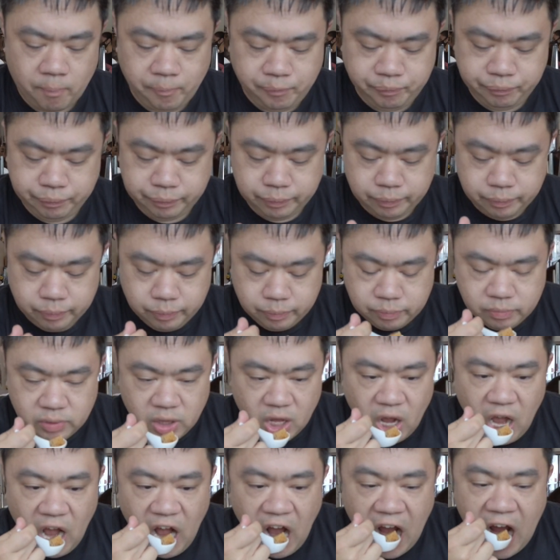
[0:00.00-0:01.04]
It's been very
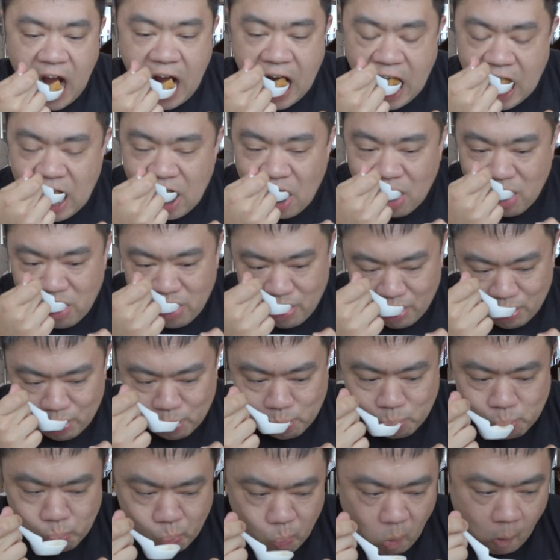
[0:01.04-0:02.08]
Thai.
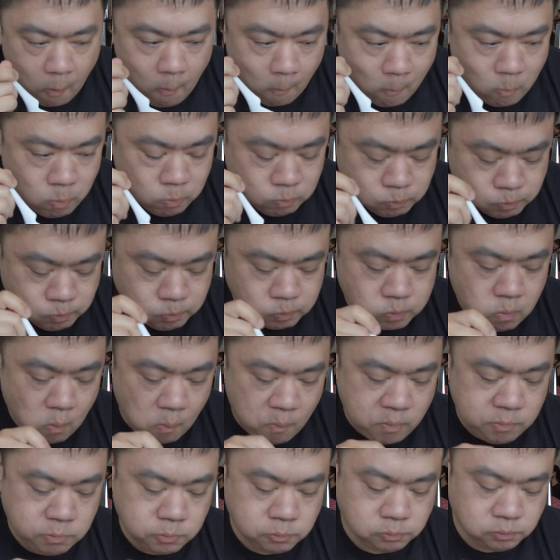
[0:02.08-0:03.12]
This is
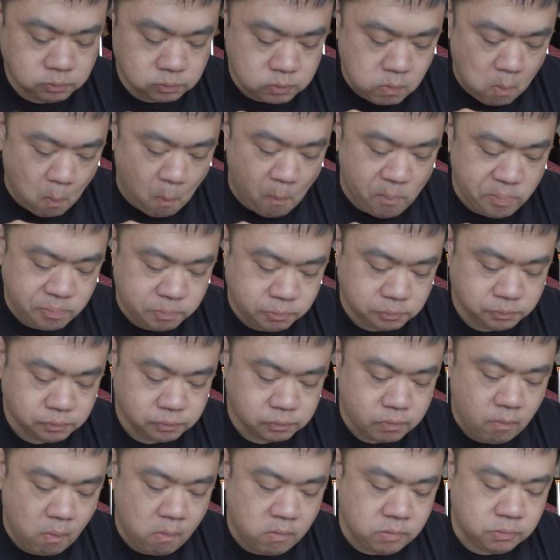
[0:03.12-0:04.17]
remarkably Thai.
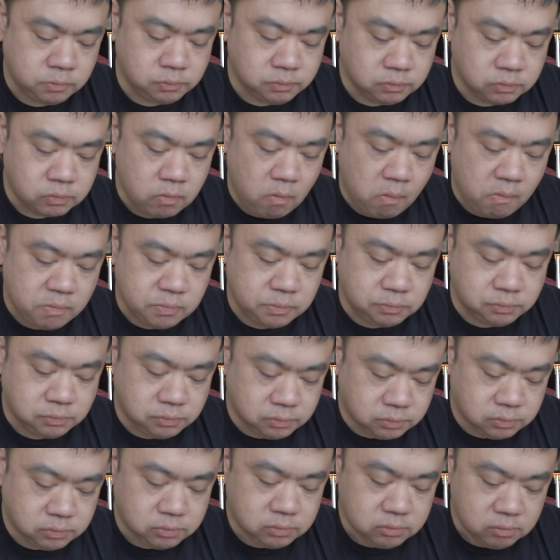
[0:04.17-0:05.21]
This is more Thai than I'm
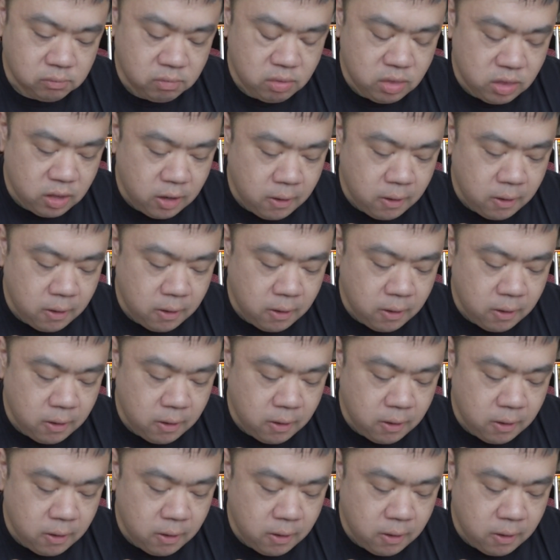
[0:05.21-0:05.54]
used to.